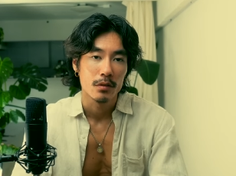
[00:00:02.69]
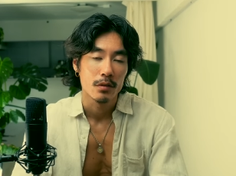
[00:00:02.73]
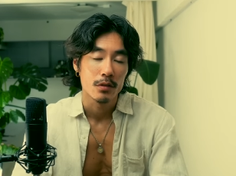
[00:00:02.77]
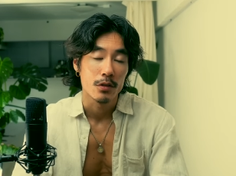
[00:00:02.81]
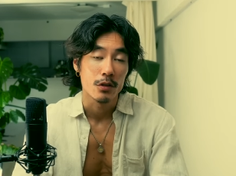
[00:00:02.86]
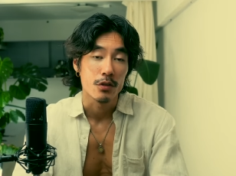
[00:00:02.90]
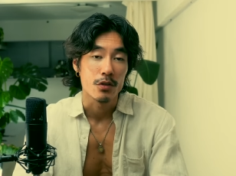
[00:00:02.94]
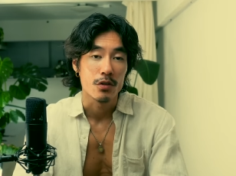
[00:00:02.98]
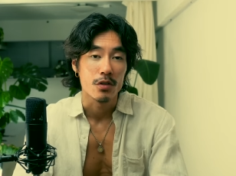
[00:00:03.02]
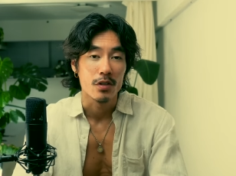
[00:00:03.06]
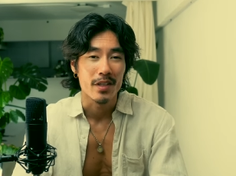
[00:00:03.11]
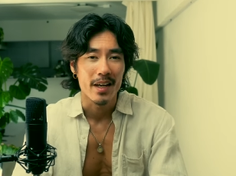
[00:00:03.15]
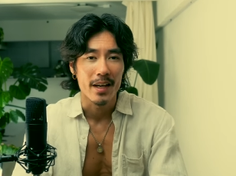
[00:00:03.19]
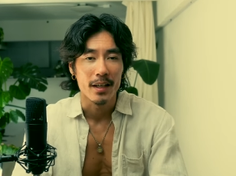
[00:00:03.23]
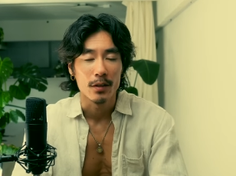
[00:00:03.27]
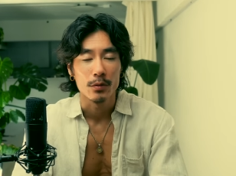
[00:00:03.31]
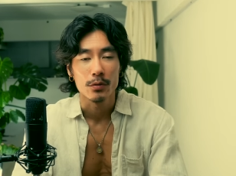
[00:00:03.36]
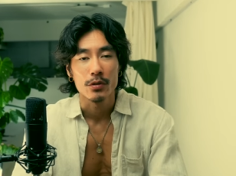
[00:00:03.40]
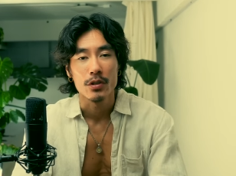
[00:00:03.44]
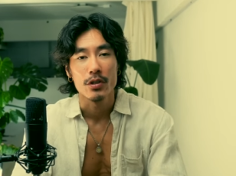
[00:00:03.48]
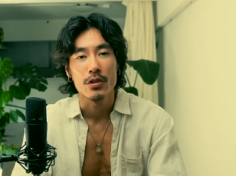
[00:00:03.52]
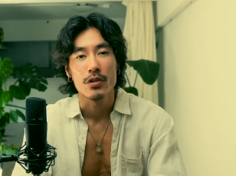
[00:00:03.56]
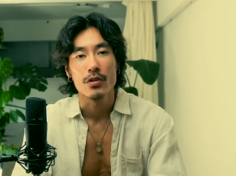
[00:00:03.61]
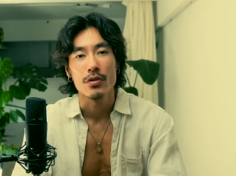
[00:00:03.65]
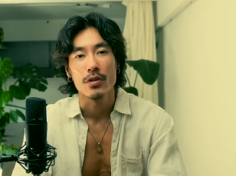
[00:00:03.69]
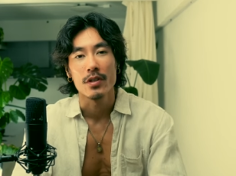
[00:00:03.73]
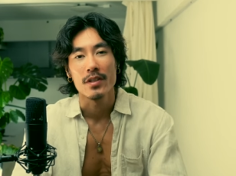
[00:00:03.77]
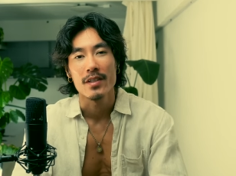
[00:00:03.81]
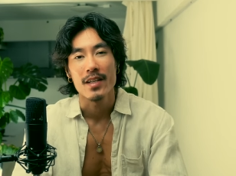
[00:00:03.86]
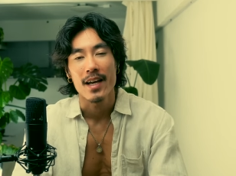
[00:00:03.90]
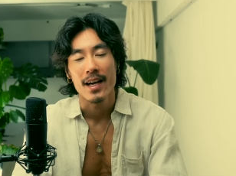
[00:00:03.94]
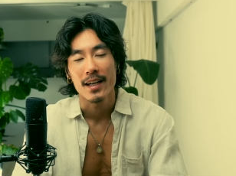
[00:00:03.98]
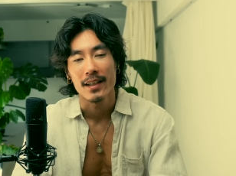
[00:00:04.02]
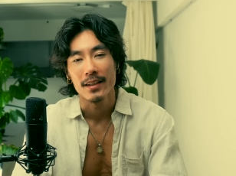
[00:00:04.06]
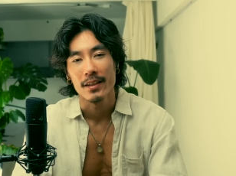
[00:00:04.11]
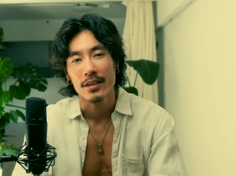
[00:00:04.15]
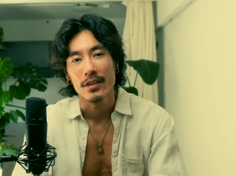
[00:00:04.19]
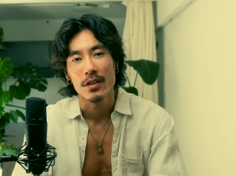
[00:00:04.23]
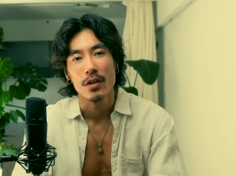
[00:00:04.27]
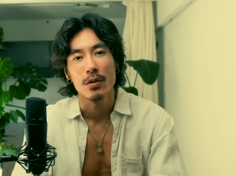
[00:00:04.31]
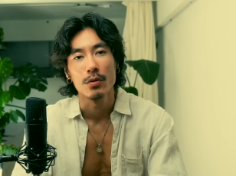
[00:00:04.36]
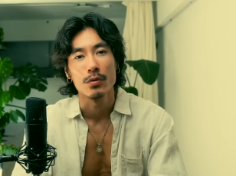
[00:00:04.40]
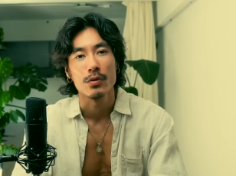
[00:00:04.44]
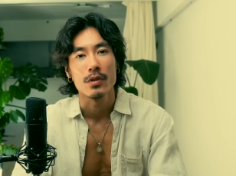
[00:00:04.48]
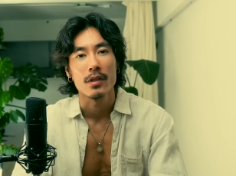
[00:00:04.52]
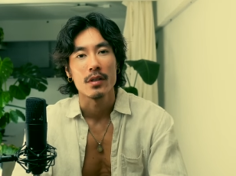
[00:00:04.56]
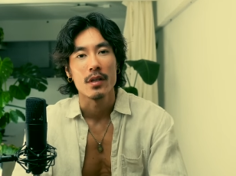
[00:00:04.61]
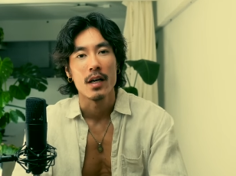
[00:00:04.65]
So today I'll teach you the technique
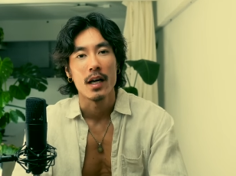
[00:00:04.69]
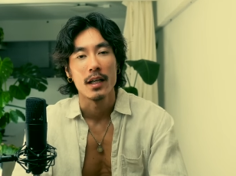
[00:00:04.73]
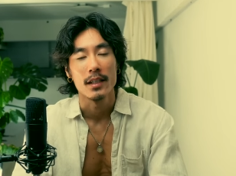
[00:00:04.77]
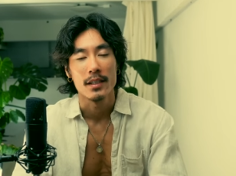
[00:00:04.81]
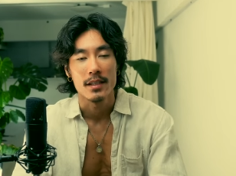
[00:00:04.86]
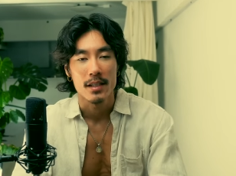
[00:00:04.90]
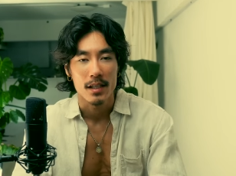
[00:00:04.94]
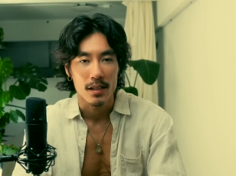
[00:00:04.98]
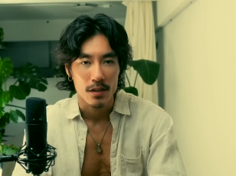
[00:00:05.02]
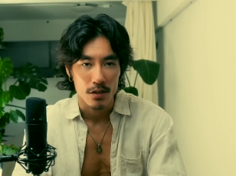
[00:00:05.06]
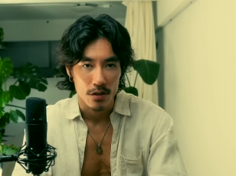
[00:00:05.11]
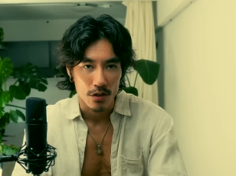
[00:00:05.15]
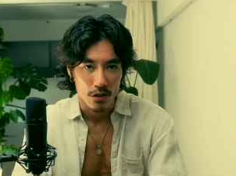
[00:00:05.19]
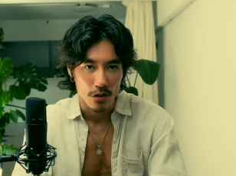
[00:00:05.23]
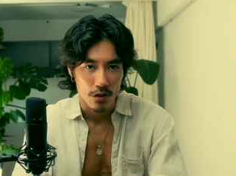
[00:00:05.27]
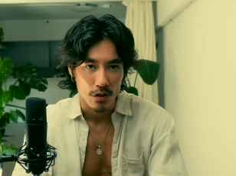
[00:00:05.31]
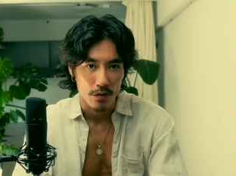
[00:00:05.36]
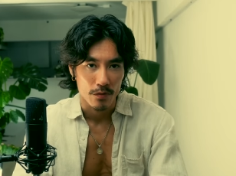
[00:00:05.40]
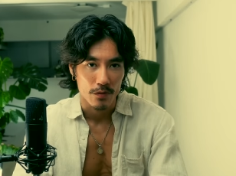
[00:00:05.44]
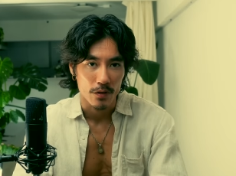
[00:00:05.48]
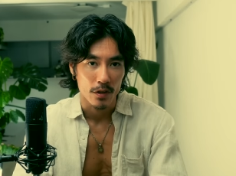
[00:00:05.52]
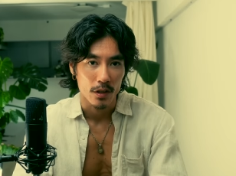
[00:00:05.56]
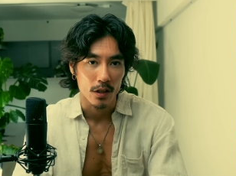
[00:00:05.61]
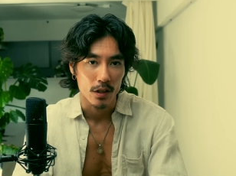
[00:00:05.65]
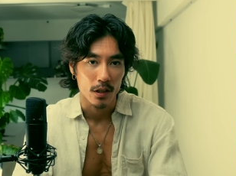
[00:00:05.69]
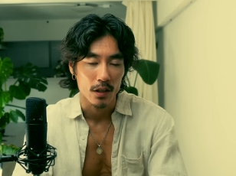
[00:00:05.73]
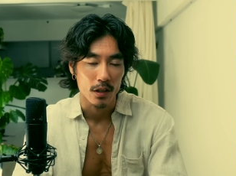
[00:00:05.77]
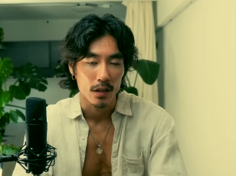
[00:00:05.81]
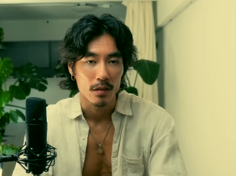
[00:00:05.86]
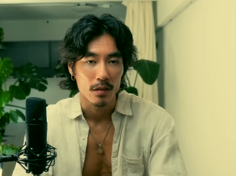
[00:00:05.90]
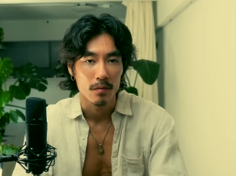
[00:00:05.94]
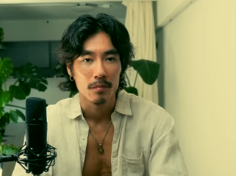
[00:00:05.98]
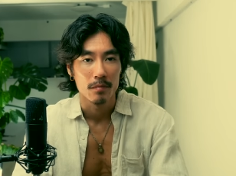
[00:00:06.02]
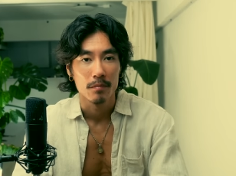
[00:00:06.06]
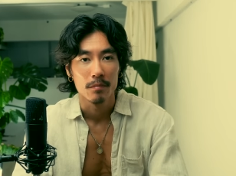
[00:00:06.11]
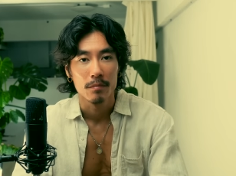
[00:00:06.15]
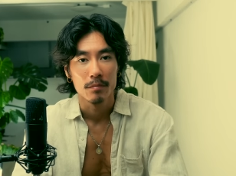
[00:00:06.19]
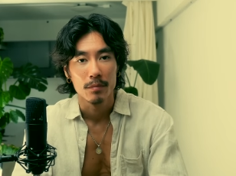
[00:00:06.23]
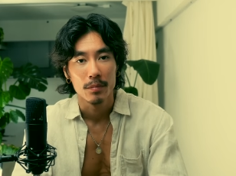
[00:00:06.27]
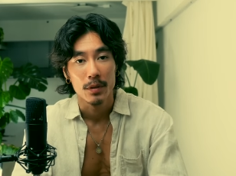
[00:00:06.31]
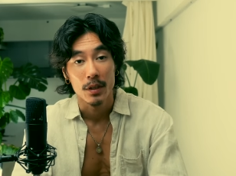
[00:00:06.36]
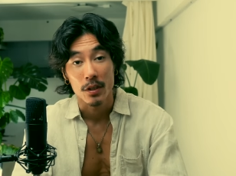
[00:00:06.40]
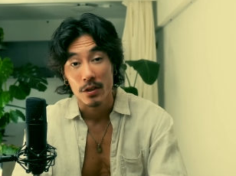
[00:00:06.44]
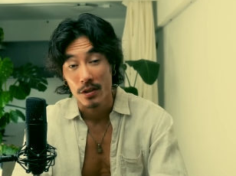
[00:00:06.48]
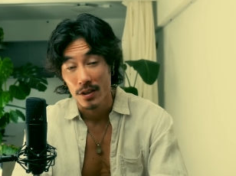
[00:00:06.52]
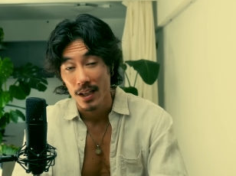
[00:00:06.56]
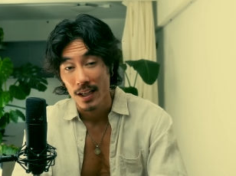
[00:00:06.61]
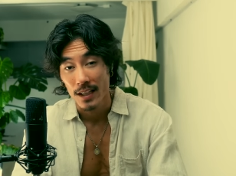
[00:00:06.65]
called identity shifting and
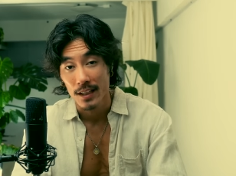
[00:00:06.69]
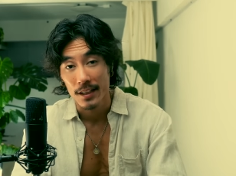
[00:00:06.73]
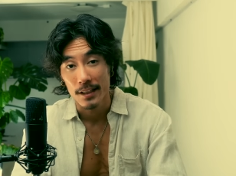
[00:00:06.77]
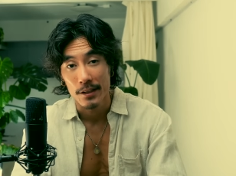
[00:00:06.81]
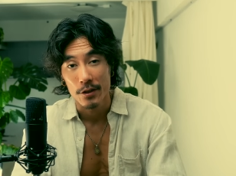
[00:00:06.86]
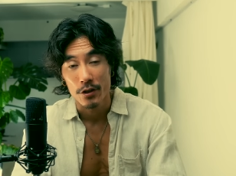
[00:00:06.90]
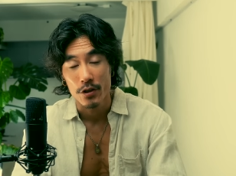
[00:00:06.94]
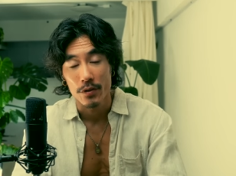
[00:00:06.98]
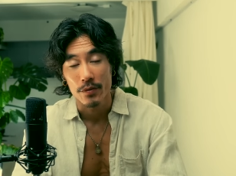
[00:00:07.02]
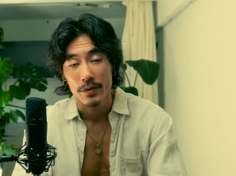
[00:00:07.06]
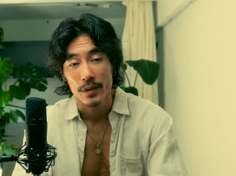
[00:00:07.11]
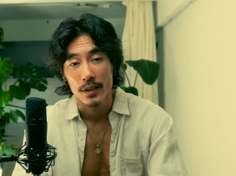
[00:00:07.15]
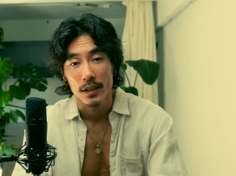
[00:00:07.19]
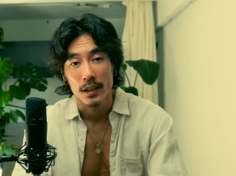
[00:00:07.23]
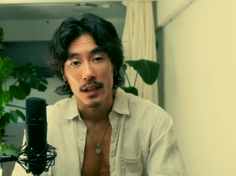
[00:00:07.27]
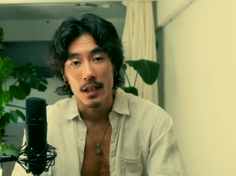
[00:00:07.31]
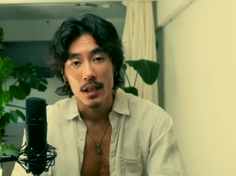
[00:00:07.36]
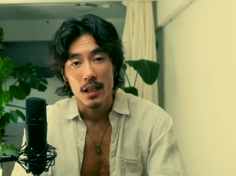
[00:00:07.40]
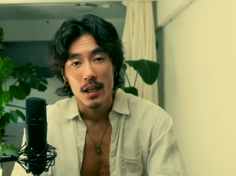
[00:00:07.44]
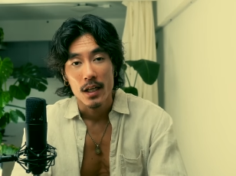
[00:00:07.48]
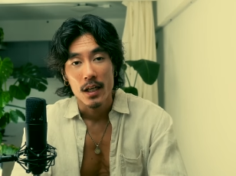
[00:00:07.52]
personality shifting